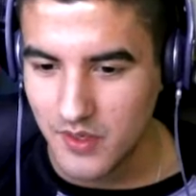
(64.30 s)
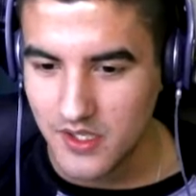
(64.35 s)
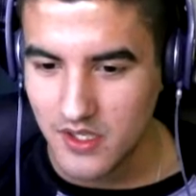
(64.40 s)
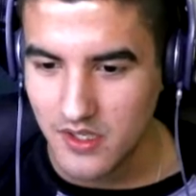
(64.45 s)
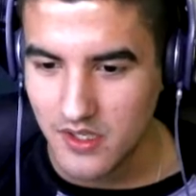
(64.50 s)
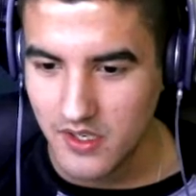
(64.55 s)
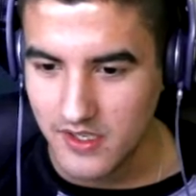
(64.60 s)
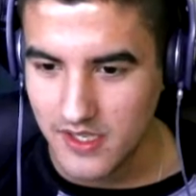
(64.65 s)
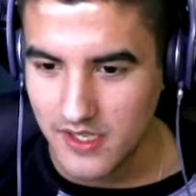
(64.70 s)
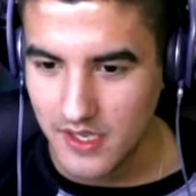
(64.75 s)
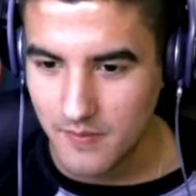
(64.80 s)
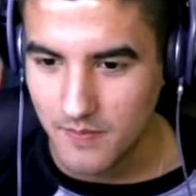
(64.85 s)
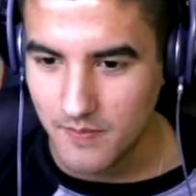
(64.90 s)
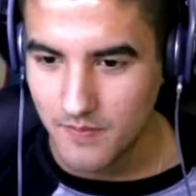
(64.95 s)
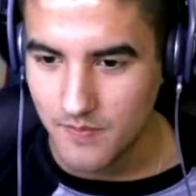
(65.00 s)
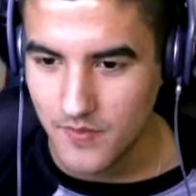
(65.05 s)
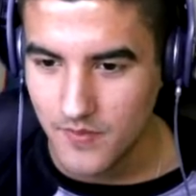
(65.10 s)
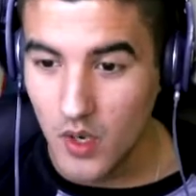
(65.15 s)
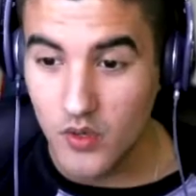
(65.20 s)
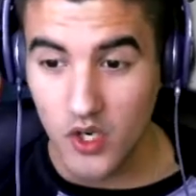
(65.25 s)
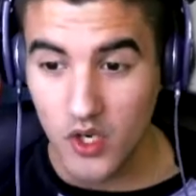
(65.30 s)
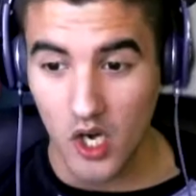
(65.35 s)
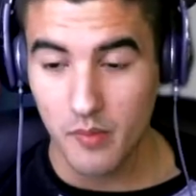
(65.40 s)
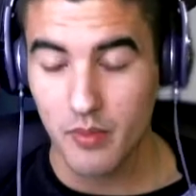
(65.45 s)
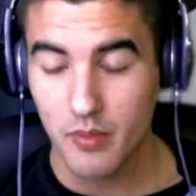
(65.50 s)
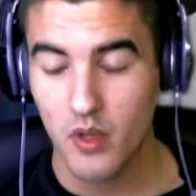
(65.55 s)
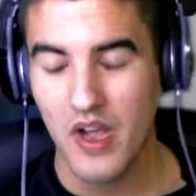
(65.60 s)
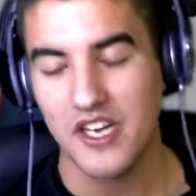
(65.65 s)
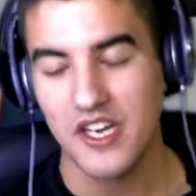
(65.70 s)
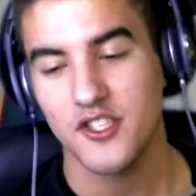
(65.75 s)
We should look at that. No dark
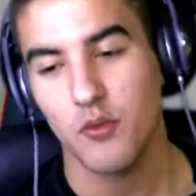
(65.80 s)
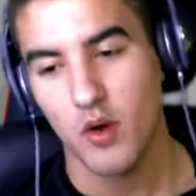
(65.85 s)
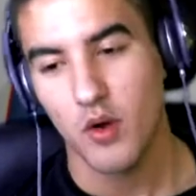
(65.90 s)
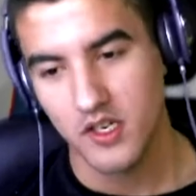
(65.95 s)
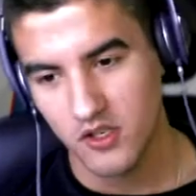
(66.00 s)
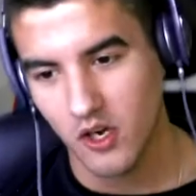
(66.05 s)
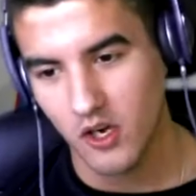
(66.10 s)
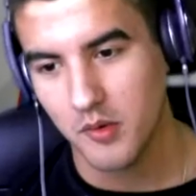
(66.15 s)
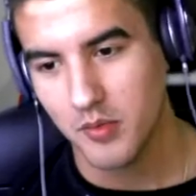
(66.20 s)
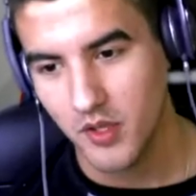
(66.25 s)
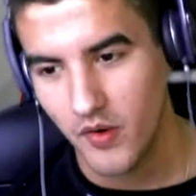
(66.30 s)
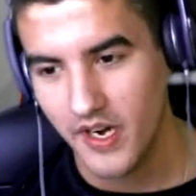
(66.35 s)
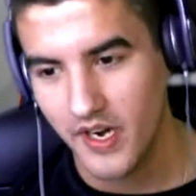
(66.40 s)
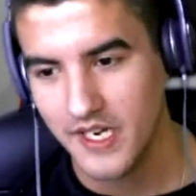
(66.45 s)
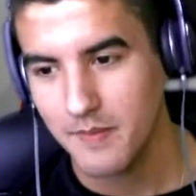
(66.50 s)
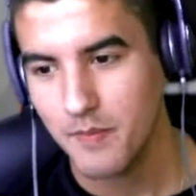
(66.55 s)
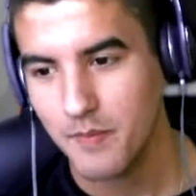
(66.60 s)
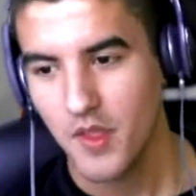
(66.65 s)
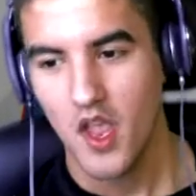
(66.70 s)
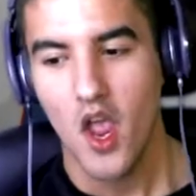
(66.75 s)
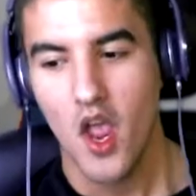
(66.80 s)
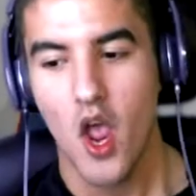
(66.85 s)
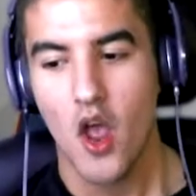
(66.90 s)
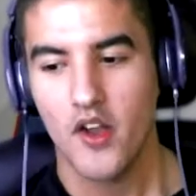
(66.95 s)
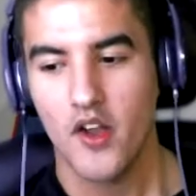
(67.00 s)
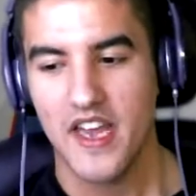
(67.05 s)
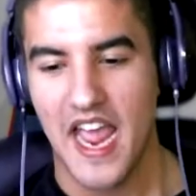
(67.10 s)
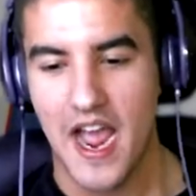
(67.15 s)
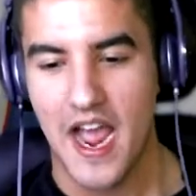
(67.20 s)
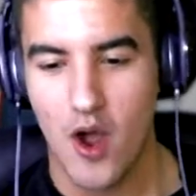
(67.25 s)
below. Actually, one dark below item.
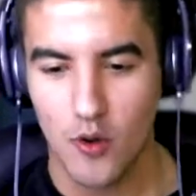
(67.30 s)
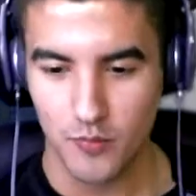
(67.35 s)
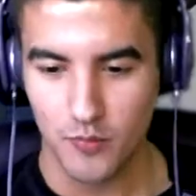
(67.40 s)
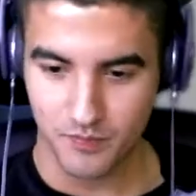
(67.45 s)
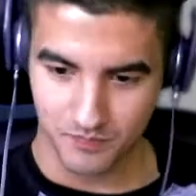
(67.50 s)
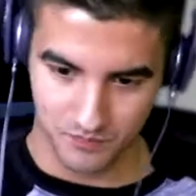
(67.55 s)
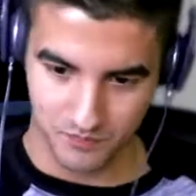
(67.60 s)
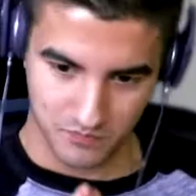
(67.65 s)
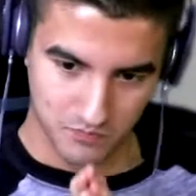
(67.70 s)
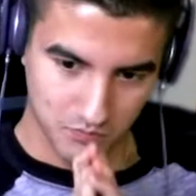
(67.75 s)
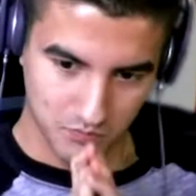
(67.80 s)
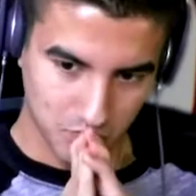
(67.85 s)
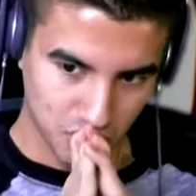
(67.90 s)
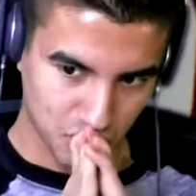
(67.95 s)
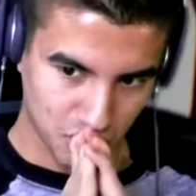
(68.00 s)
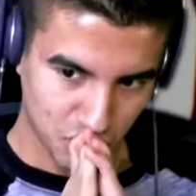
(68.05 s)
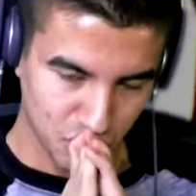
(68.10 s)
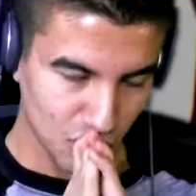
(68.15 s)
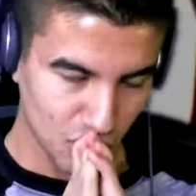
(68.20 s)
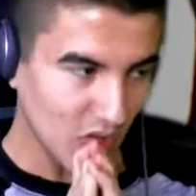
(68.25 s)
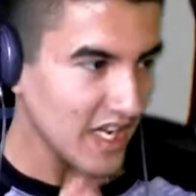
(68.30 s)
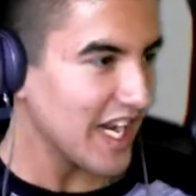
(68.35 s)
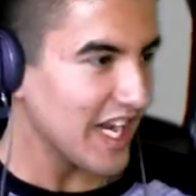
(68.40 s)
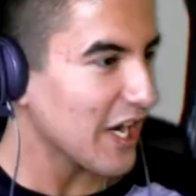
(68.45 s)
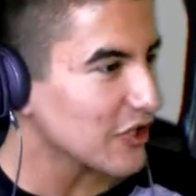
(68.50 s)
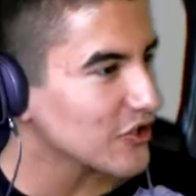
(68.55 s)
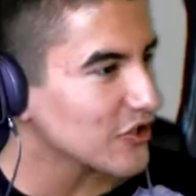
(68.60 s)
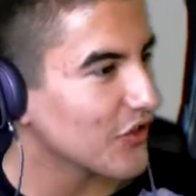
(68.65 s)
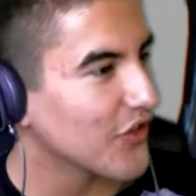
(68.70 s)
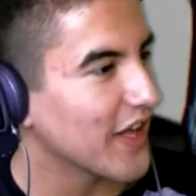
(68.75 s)
Now,
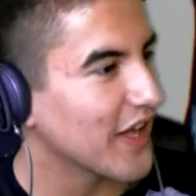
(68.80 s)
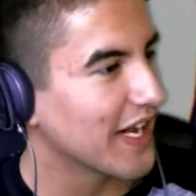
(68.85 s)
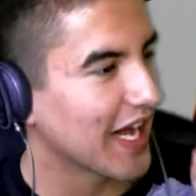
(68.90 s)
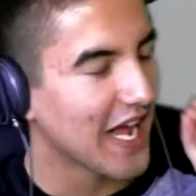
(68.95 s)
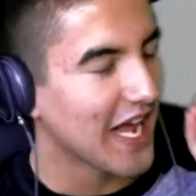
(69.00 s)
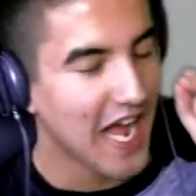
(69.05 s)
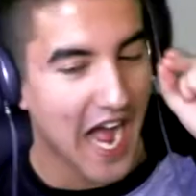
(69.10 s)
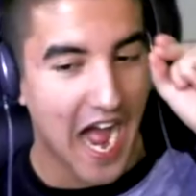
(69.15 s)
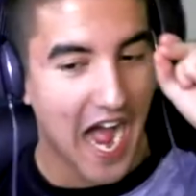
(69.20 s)
here's the thing.